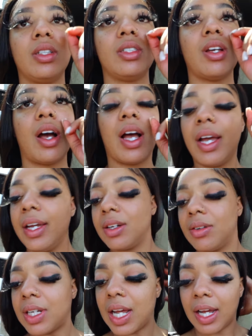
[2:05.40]
Y'all, I ain't
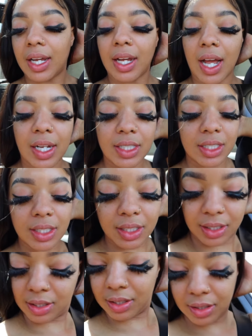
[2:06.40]
gonna lie. I
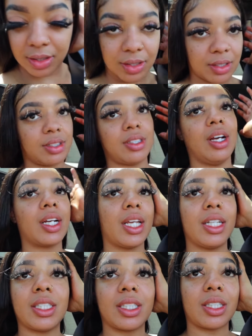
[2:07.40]
just,
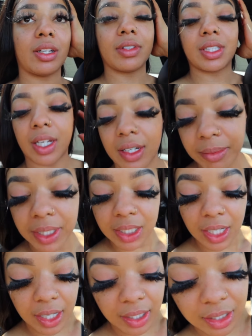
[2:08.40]
Dunkin' just irritated me
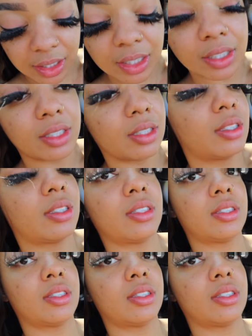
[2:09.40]
today because